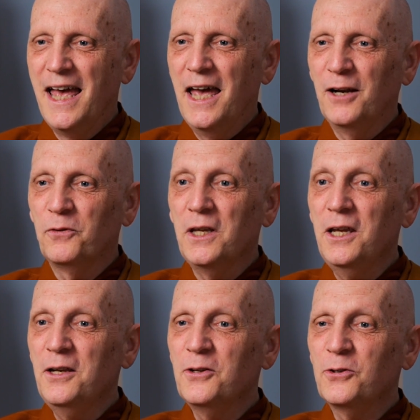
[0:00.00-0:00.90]
And if the
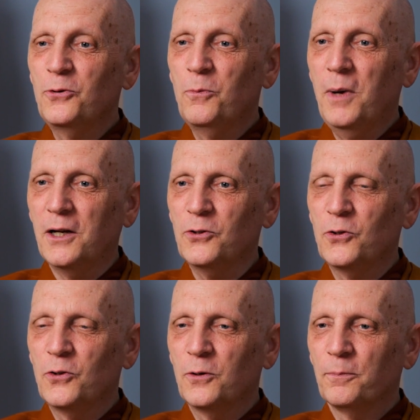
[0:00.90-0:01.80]
heat is too
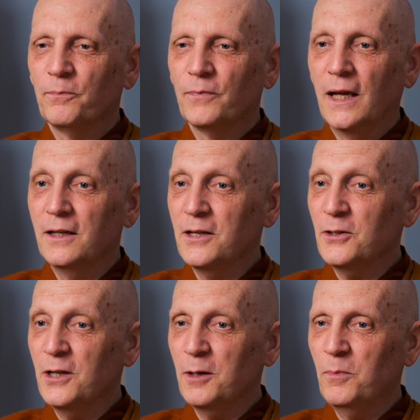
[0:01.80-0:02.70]
much, and it
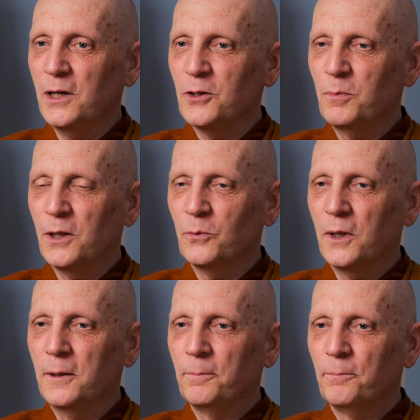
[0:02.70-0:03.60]
doesn't take much, by the way.